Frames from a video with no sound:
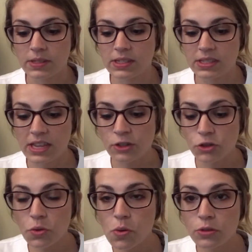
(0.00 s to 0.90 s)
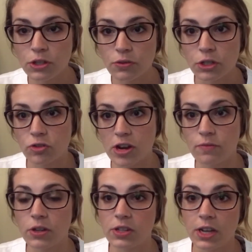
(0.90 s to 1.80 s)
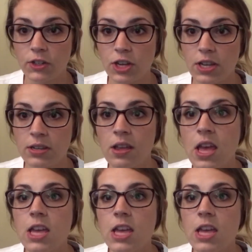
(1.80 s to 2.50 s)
central to restraint reduction,